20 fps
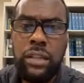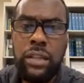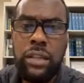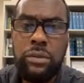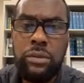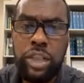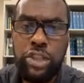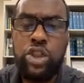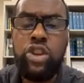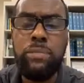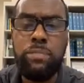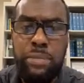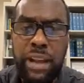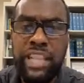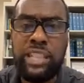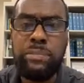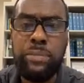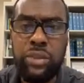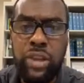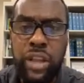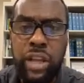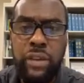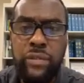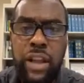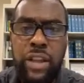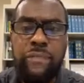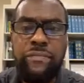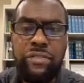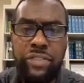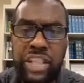Because you can best
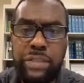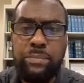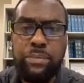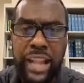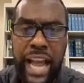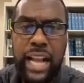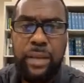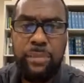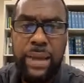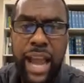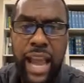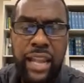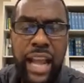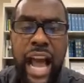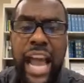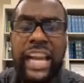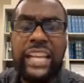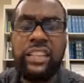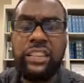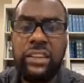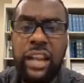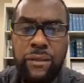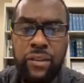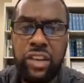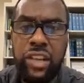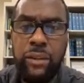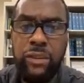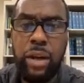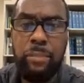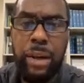believe this black man ain't never
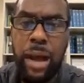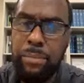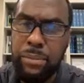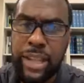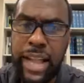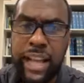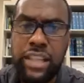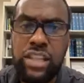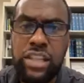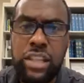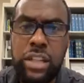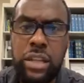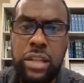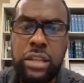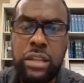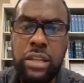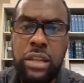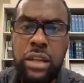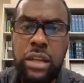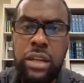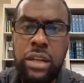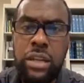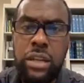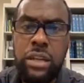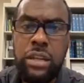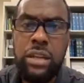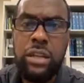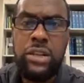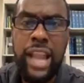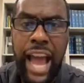giving up my black skin.
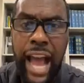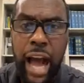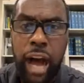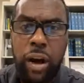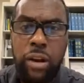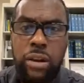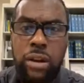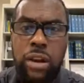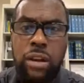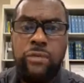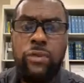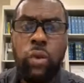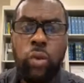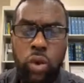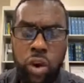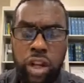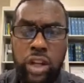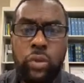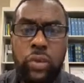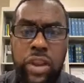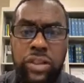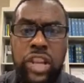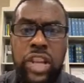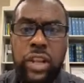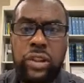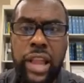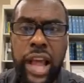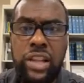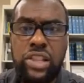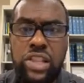Now, we're going to win the
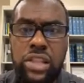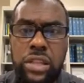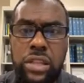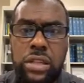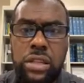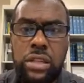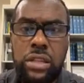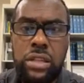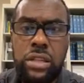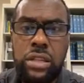election.